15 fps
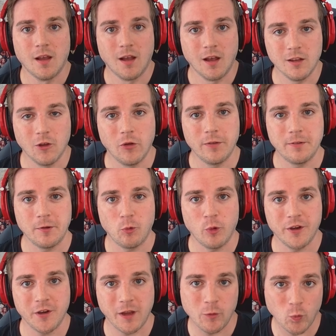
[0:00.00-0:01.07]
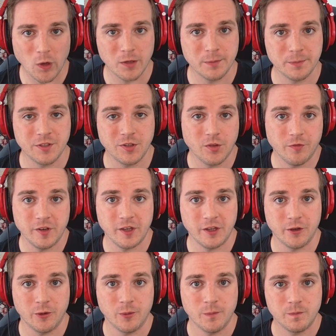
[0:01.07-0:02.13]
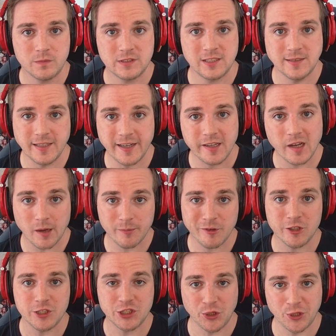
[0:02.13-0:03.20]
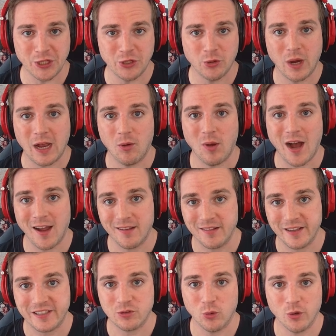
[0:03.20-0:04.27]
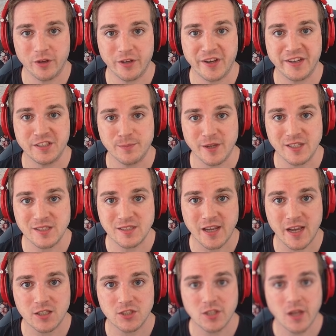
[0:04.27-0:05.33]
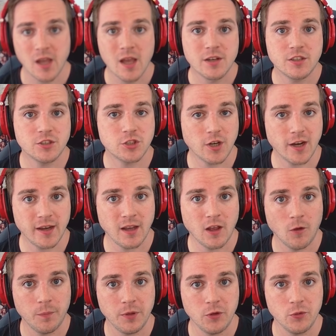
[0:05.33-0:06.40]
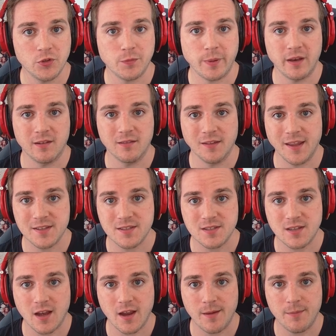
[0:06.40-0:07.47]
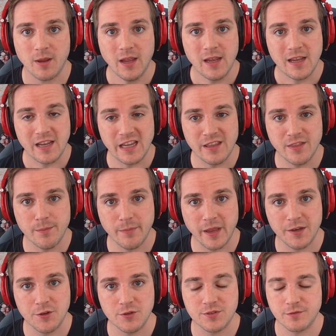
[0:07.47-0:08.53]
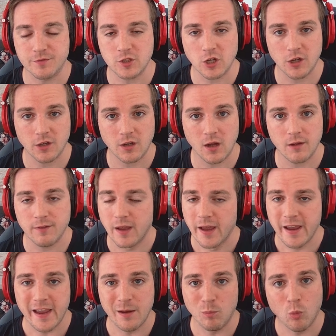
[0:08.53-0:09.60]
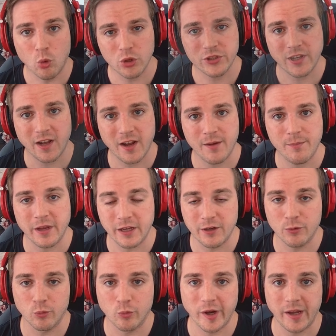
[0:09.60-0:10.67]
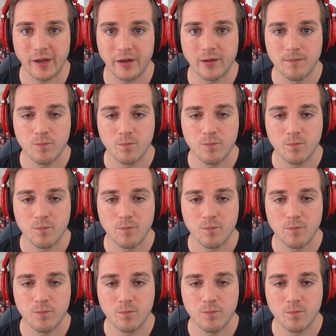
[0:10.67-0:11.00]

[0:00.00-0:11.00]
Hello everyone and welcome to the video. Today I'm going to show you how I like to organize my stash to try and help you spend less time in the menus of Tarkov and more time in Raid.